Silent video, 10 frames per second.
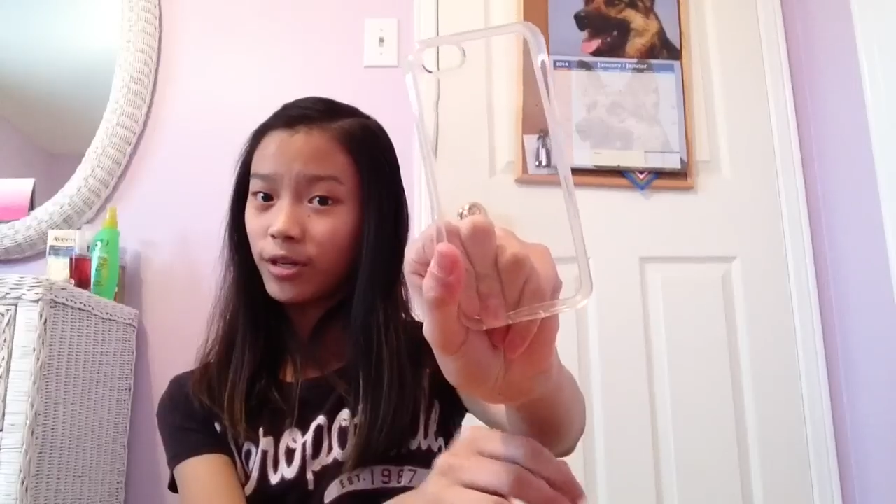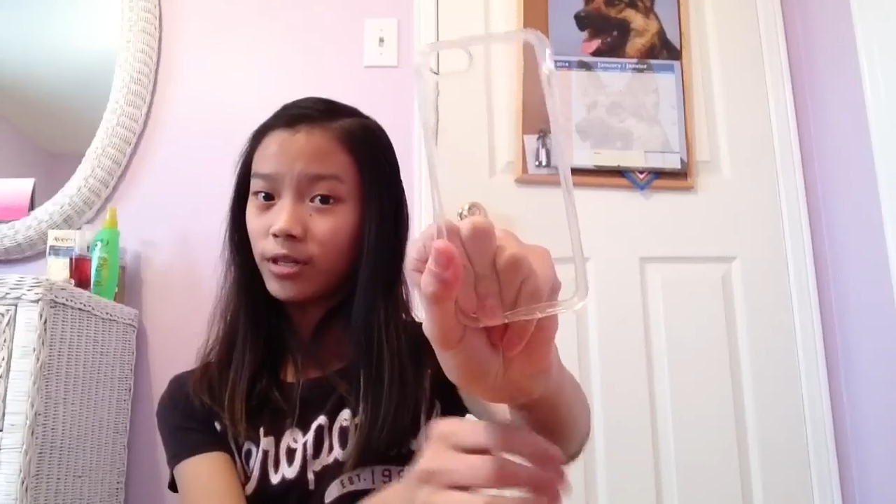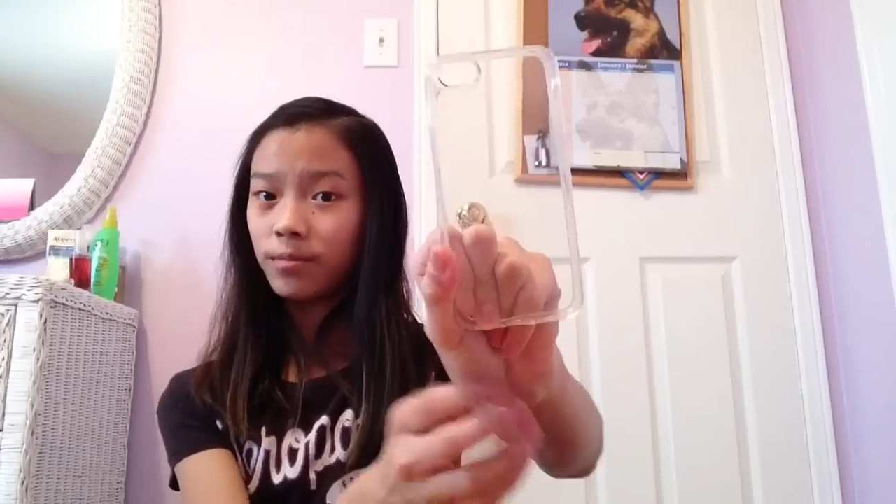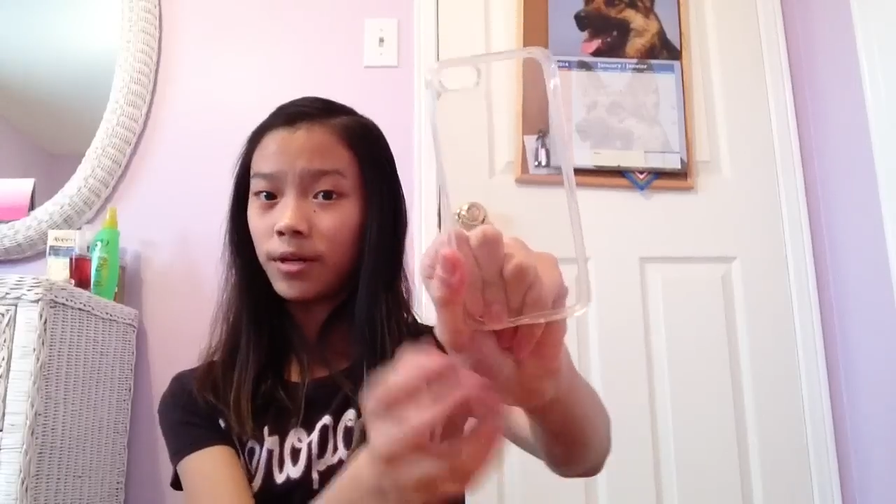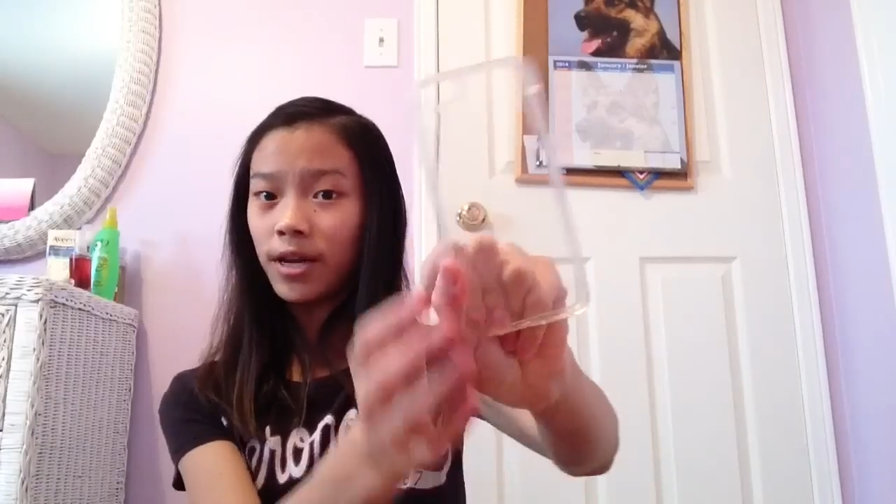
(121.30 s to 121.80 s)

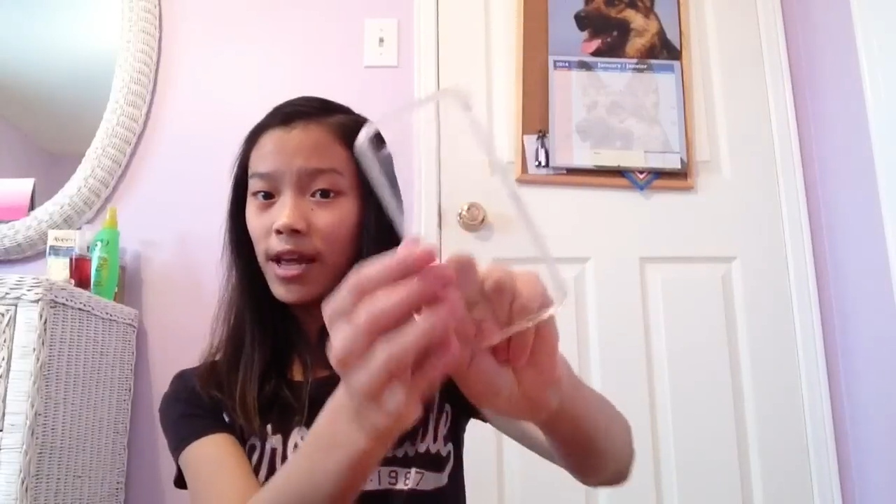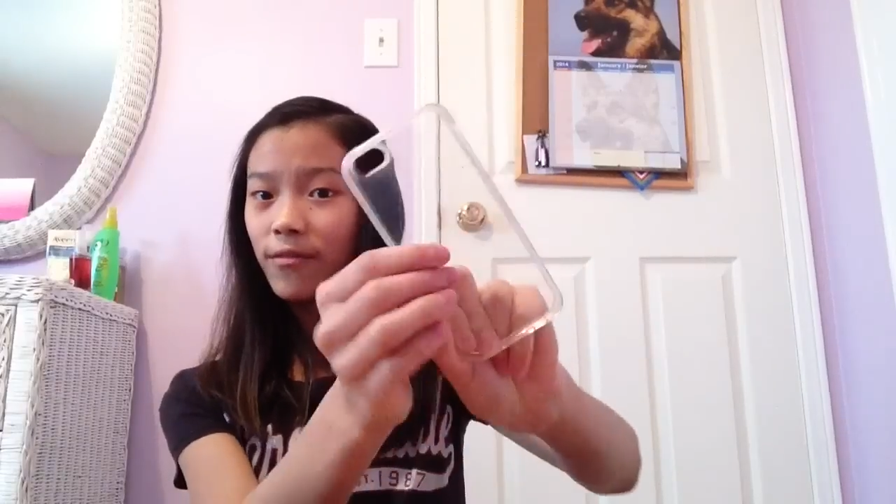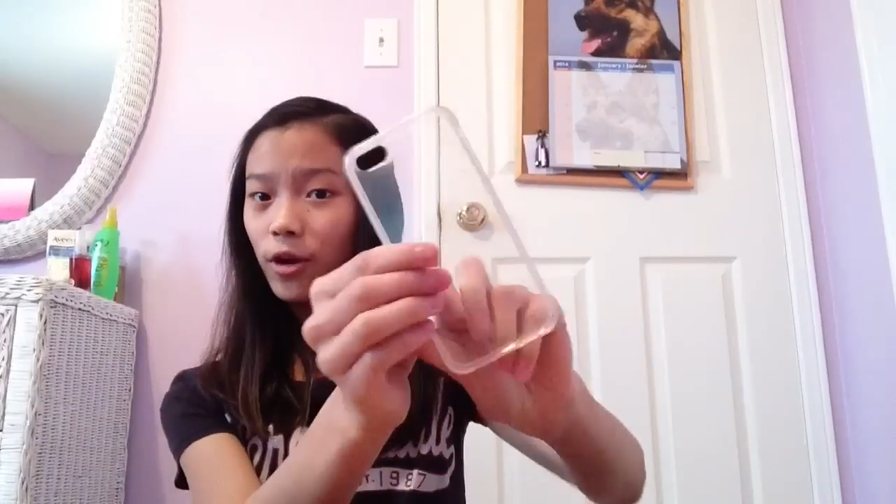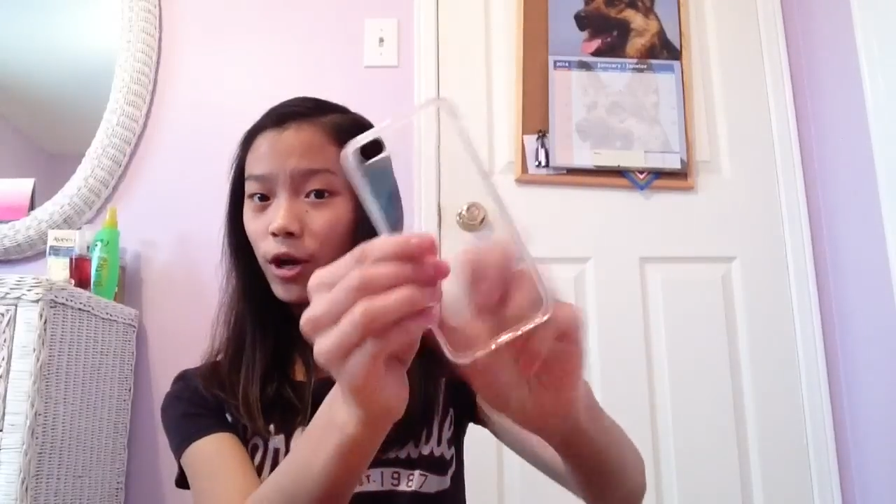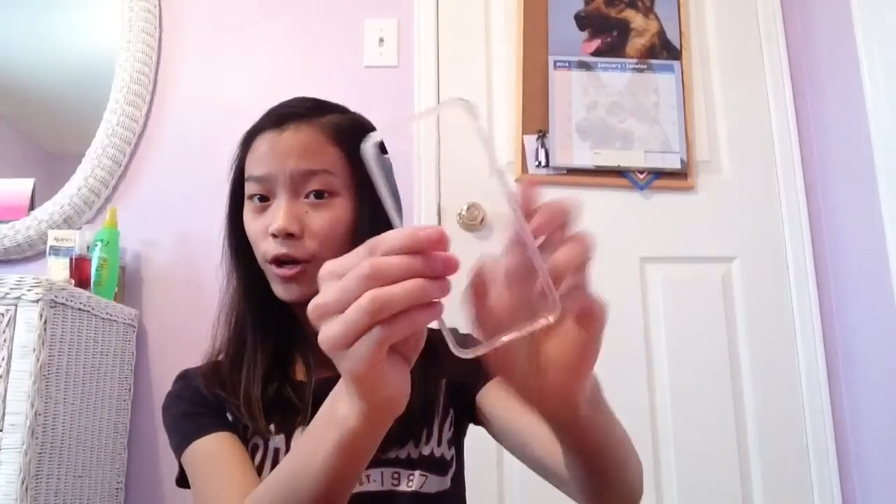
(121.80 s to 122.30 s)
it, but I
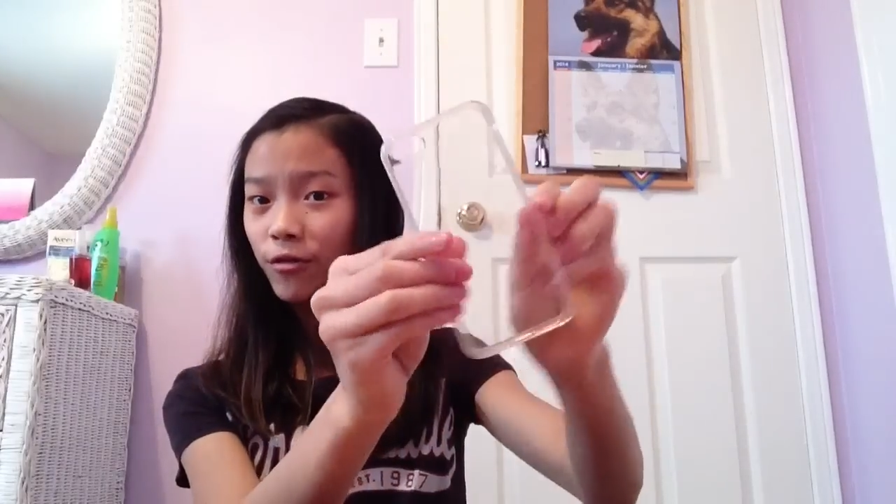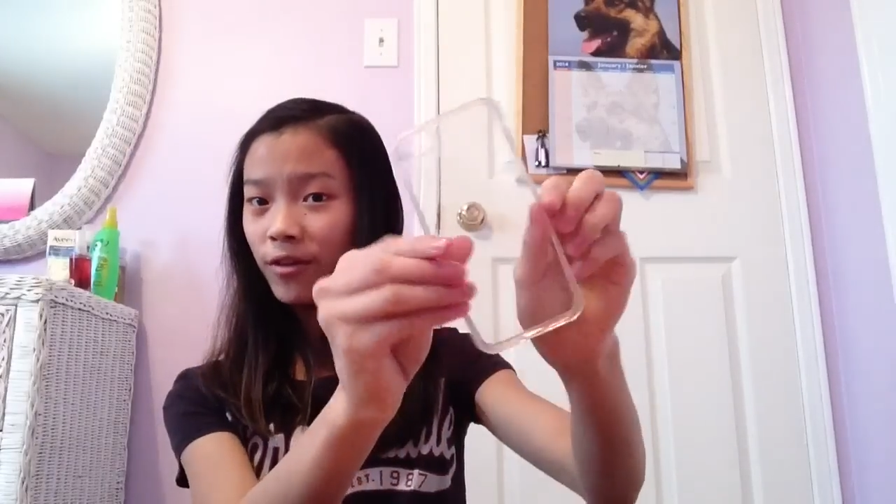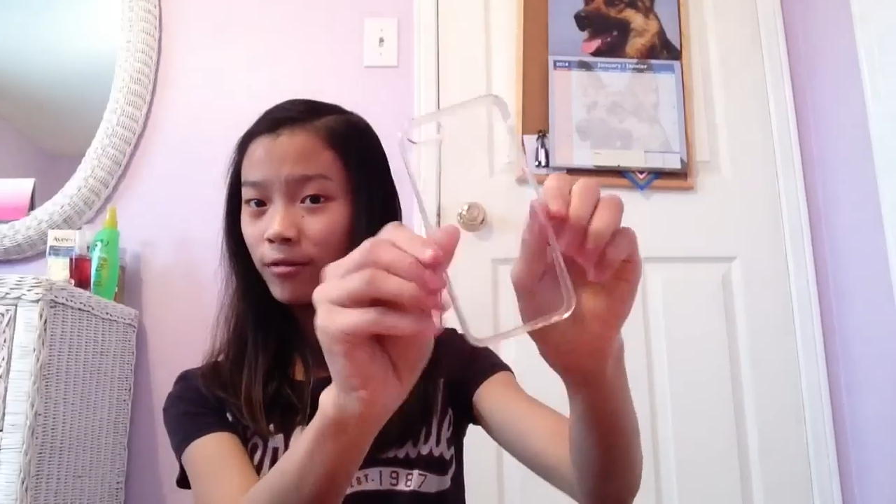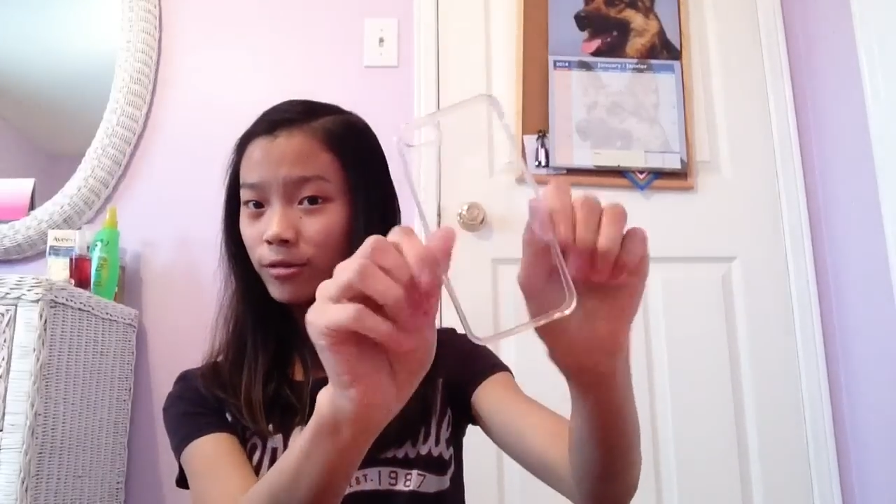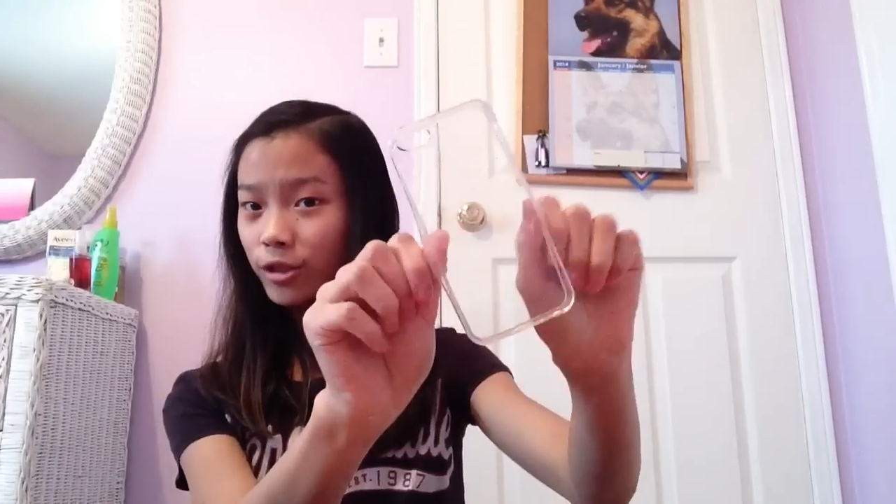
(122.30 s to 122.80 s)
haven't gotten
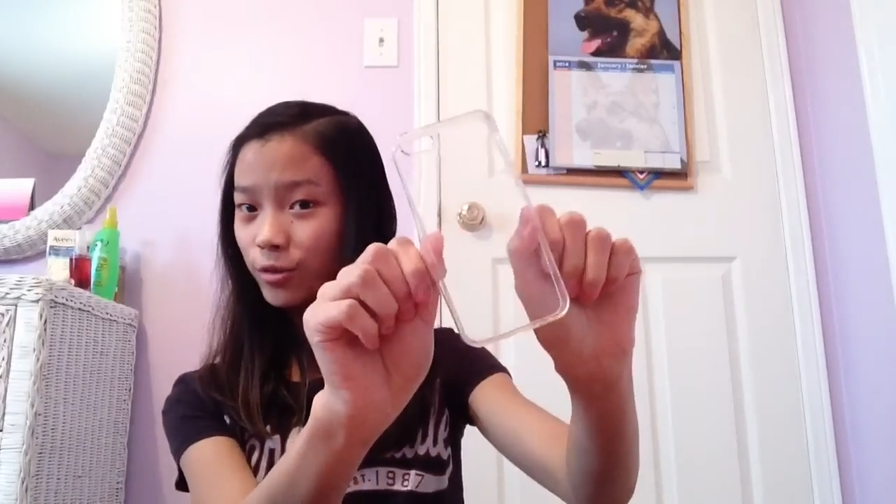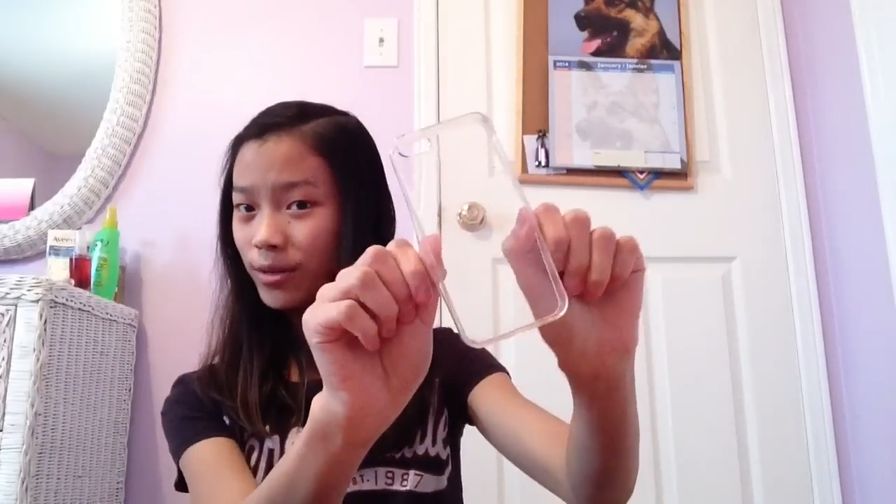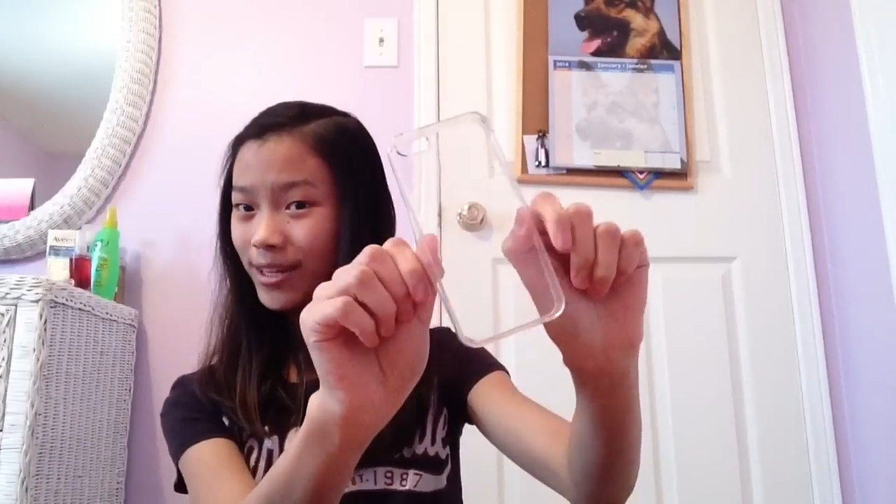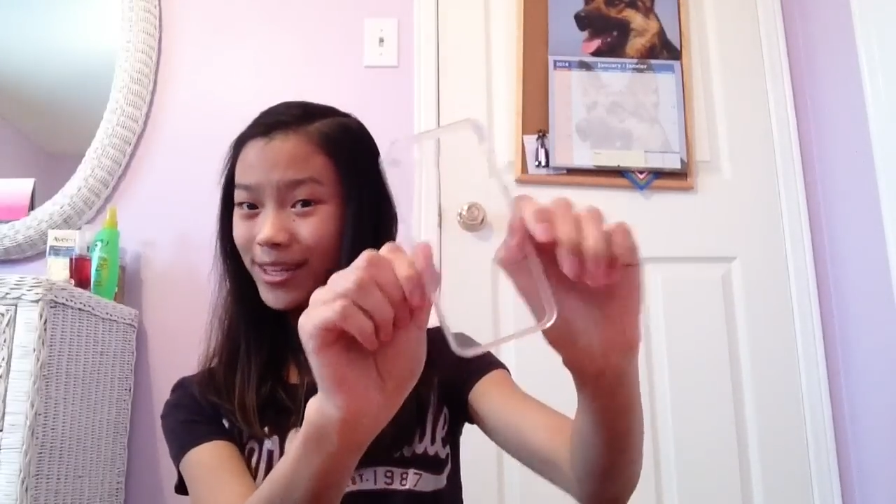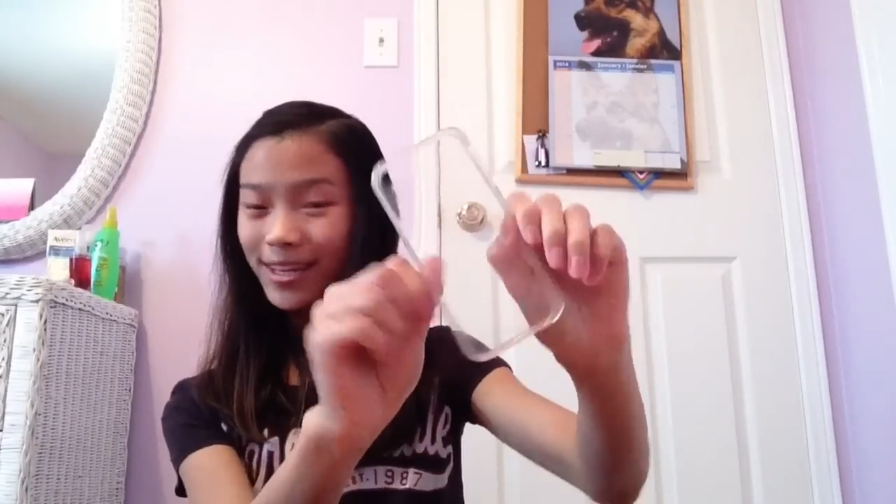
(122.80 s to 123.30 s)
around to doing
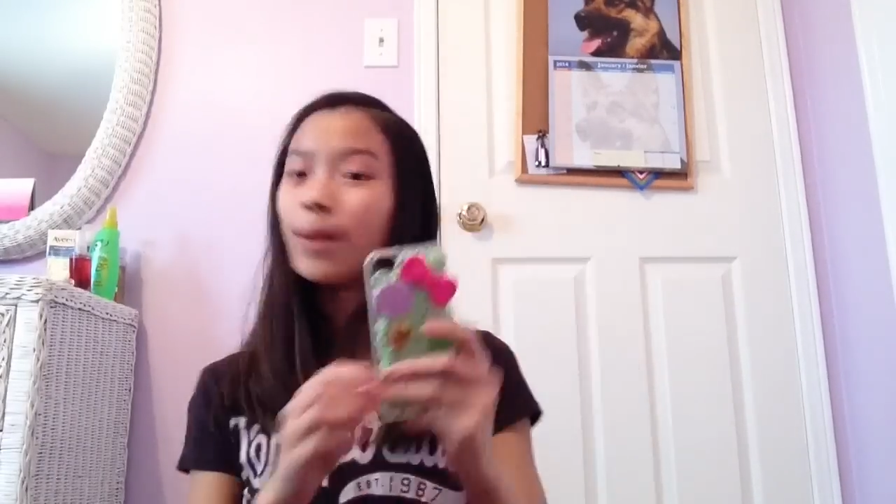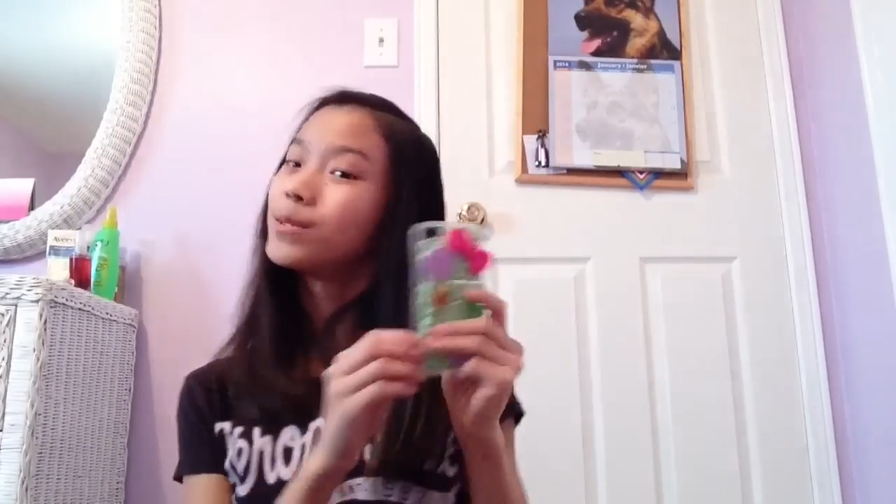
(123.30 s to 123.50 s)
it yet.